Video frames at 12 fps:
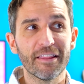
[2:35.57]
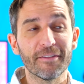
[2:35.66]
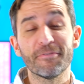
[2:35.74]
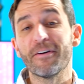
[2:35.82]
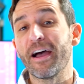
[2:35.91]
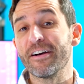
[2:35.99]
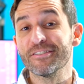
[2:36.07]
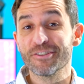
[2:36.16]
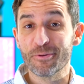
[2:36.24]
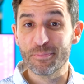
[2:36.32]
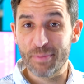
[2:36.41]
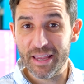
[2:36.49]
The files
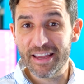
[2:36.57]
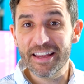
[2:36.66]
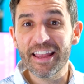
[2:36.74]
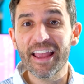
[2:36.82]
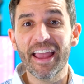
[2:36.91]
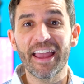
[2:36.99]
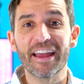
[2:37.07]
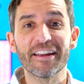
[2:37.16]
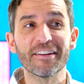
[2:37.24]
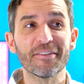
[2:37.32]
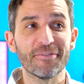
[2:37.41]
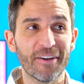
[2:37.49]
are big
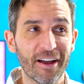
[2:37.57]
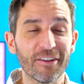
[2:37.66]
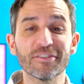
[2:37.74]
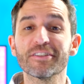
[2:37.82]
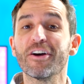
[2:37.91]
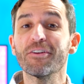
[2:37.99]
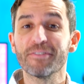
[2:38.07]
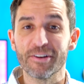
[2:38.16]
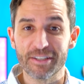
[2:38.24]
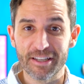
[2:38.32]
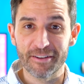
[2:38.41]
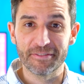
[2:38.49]
and the files are
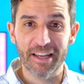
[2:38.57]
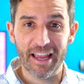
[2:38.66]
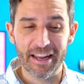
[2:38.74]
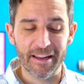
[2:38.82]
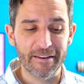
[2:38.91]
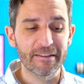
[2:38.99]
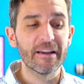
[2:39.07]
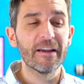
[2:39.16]
very tough to edit,